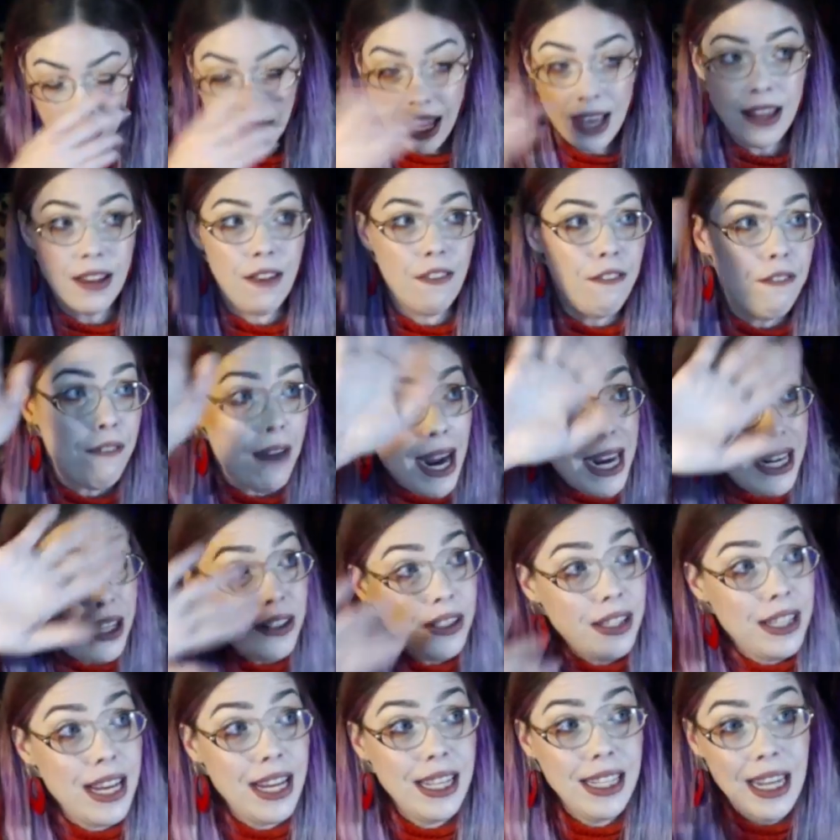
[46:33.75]
And the
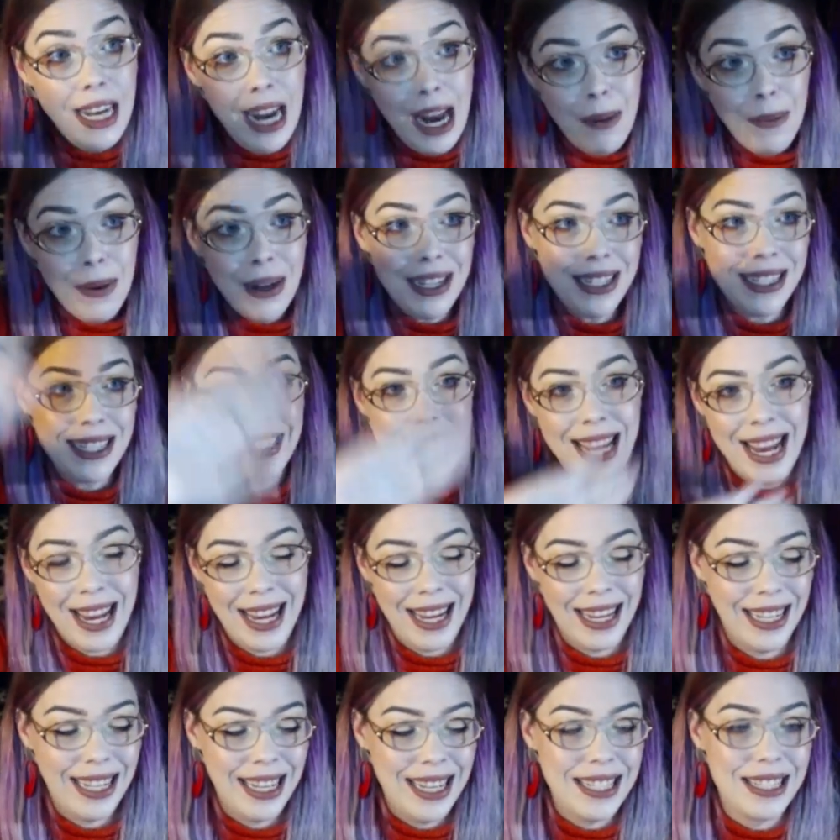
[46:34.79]
final thing that I want to
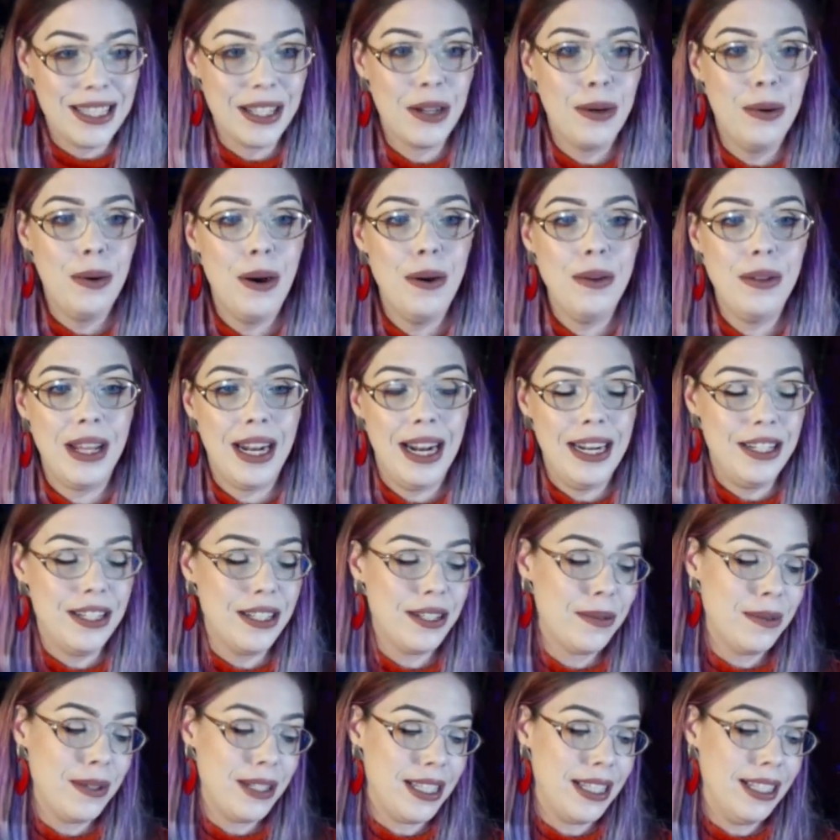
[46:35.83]
say is a quote that I
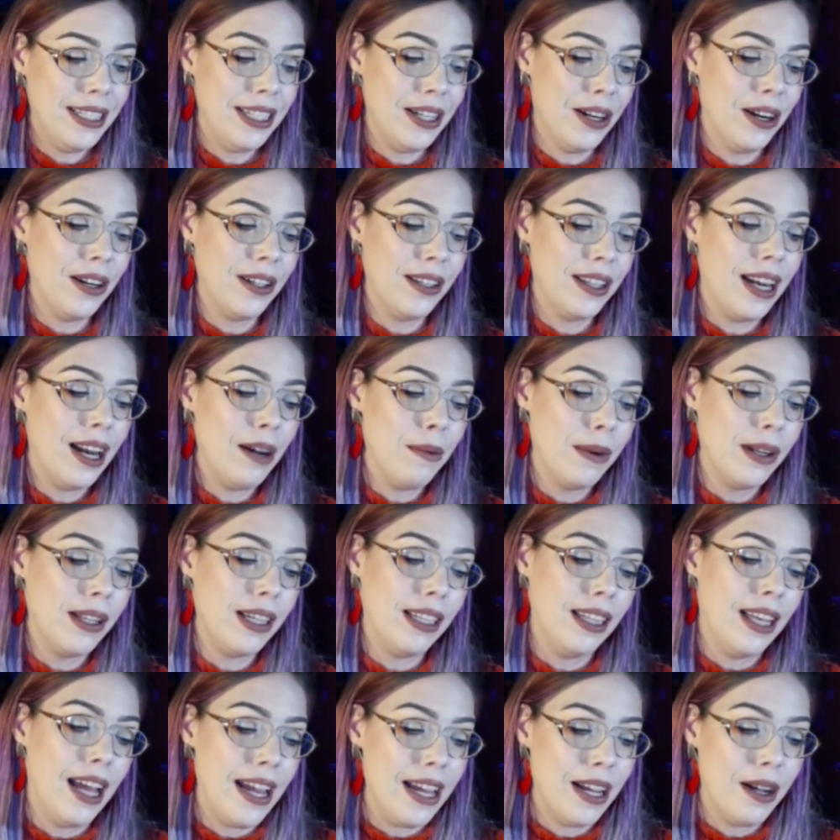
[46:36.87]
just recently heard that I really
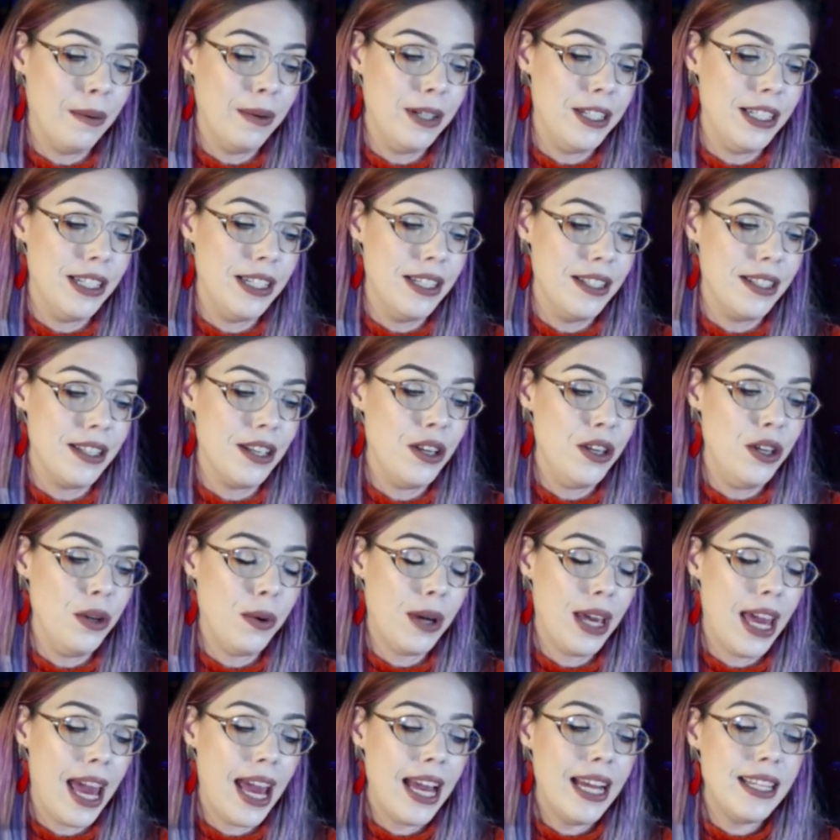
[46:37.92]
like, which is, you
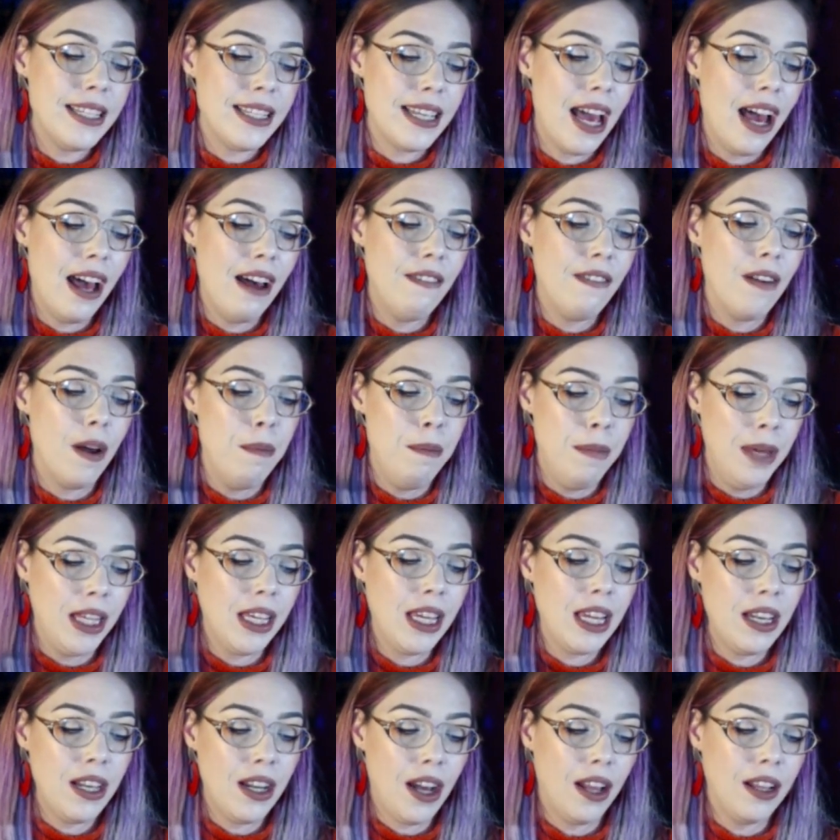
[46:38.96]
can't have $1
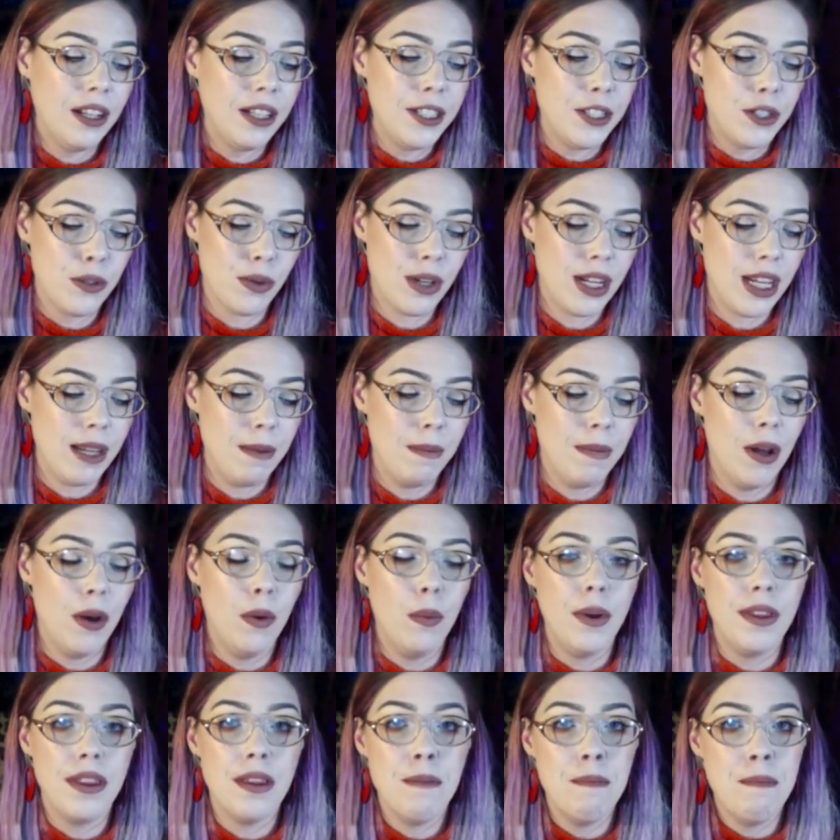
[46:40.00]
million dream
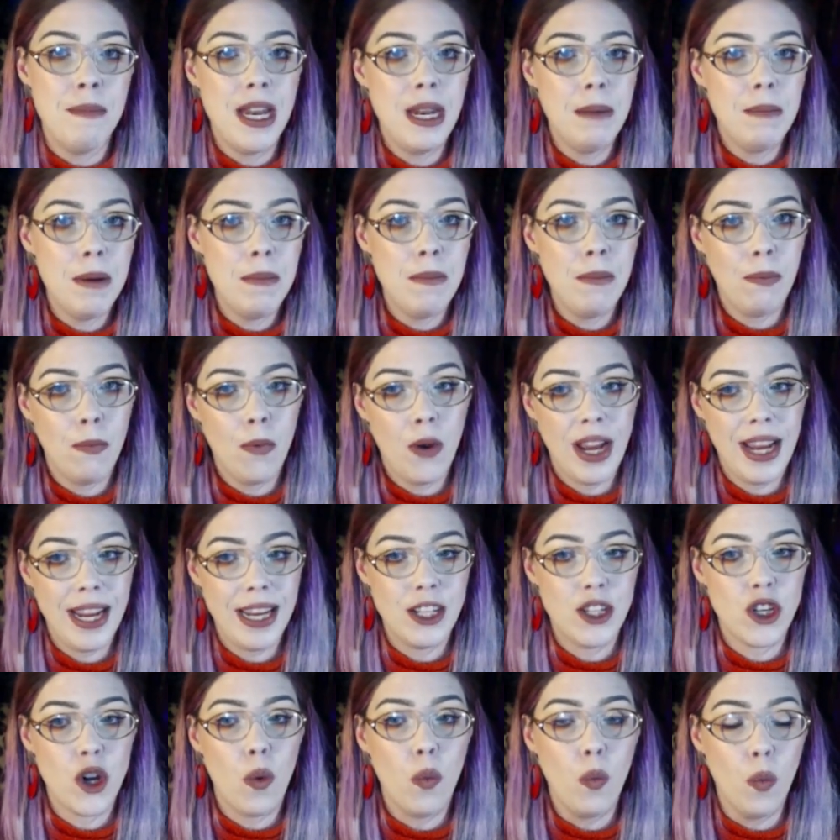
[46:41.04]
with a minimum
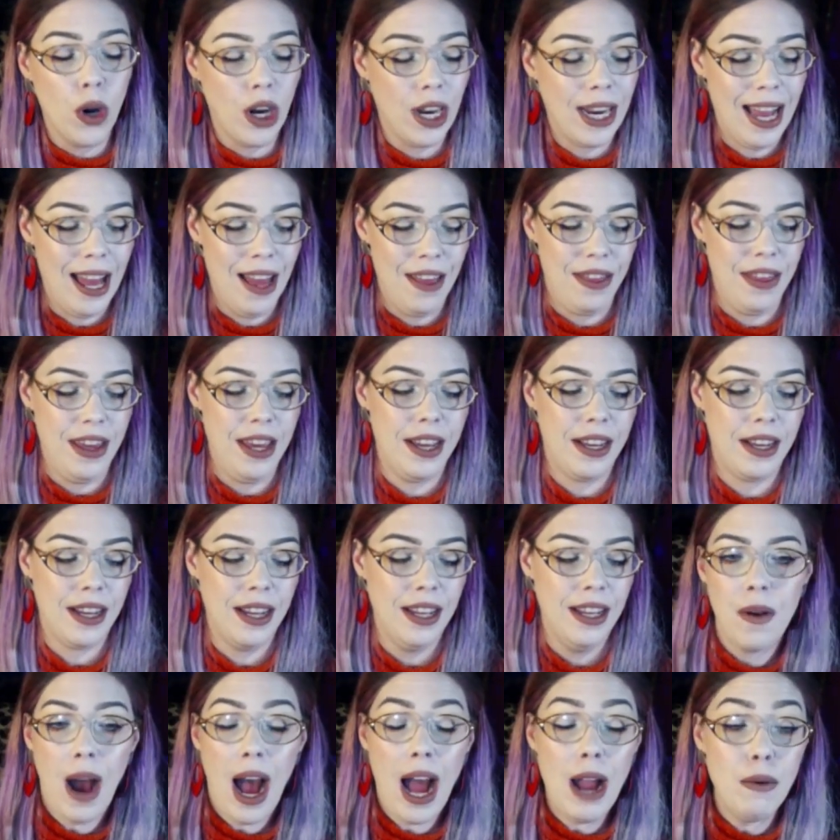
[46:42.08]
wage work ethic.
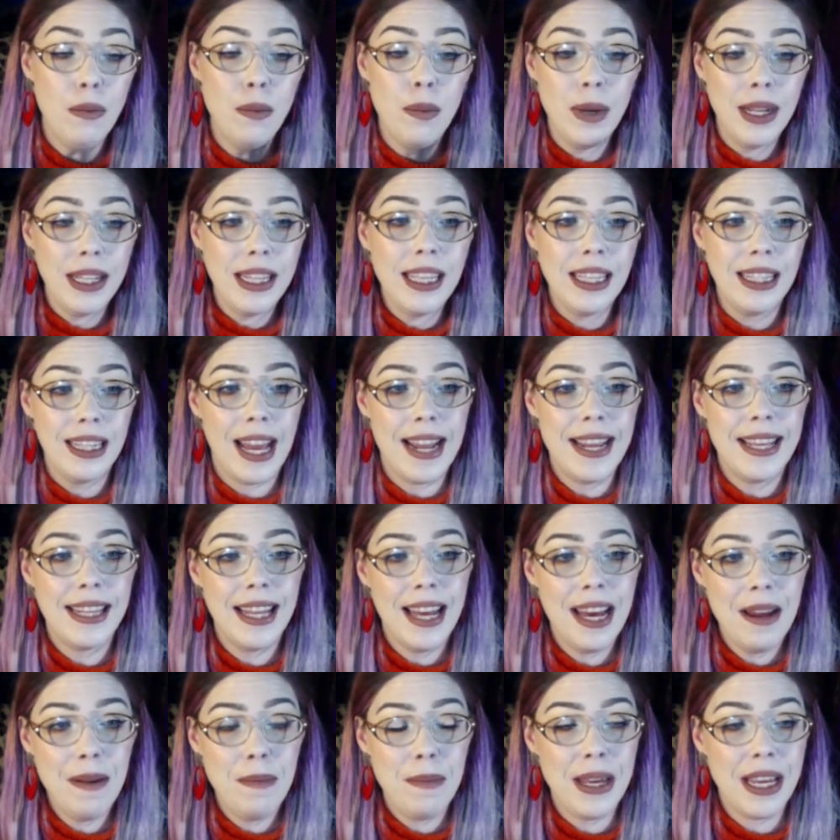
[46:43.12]
I really like
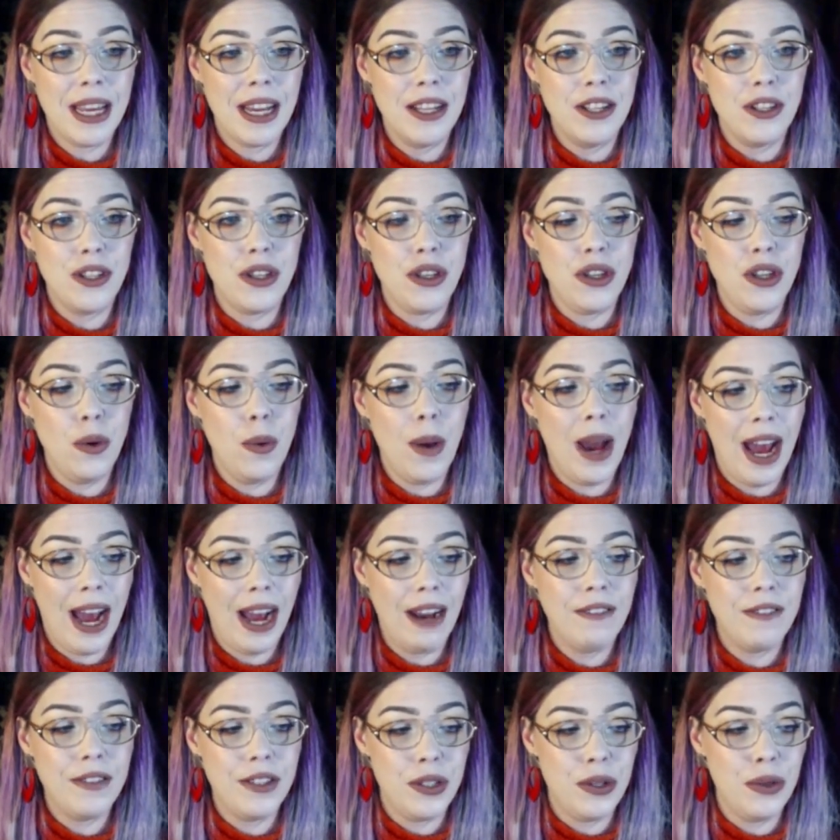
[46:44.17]
that because
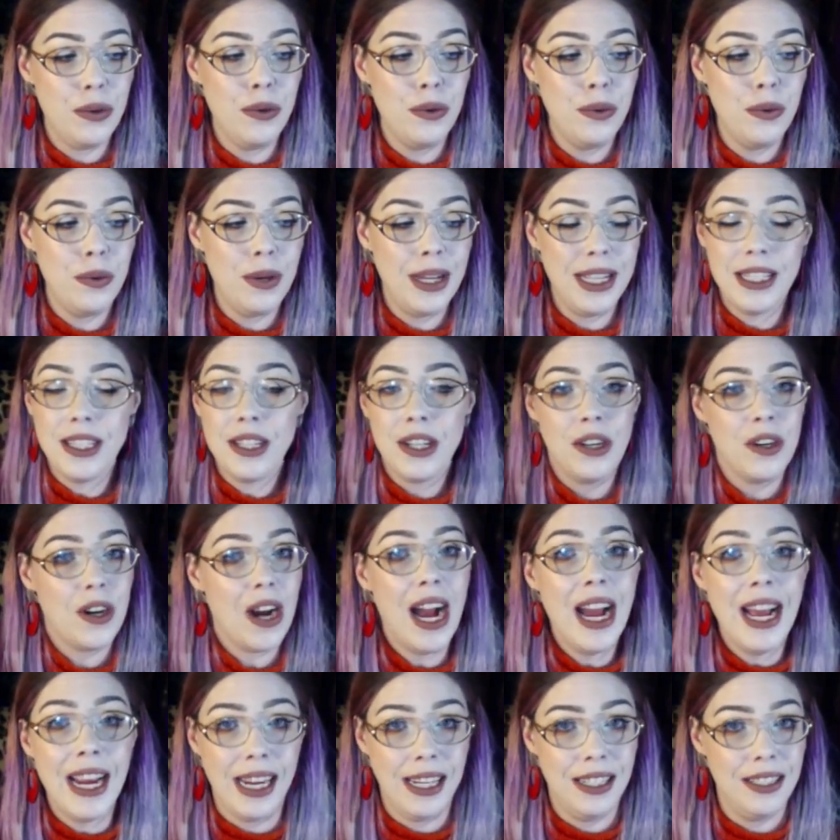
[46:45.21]
it's a
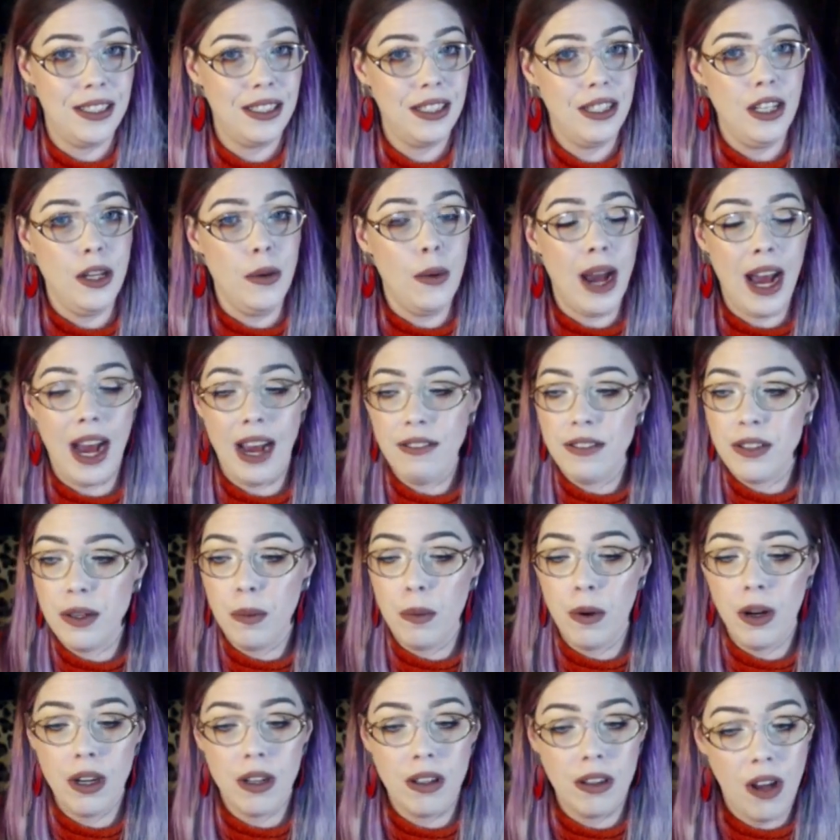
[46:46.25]
grind. You have to
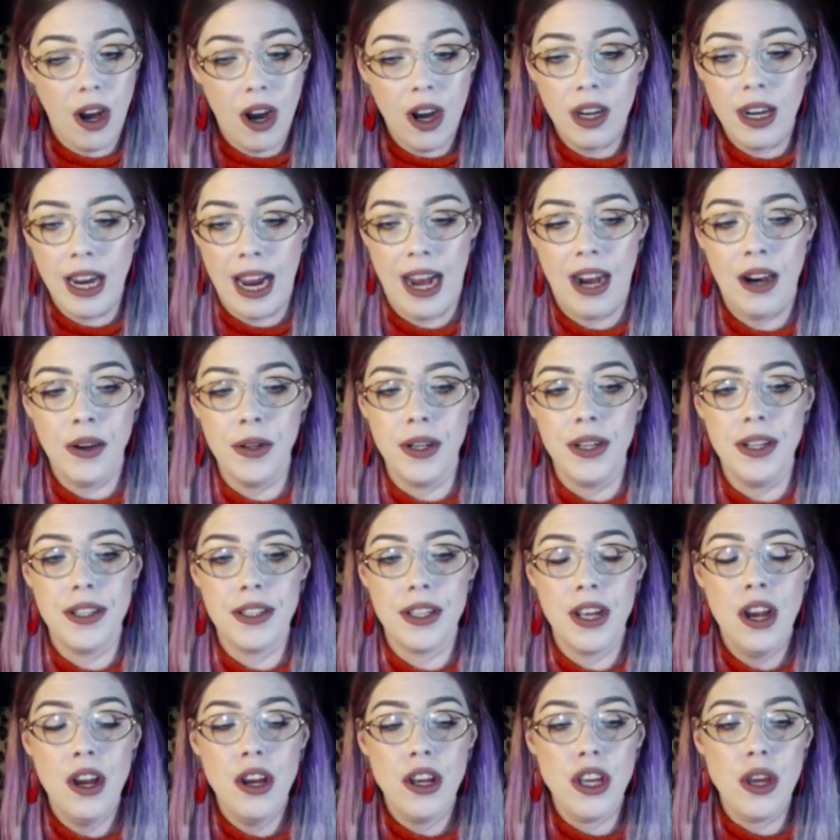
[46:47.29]
work long hours.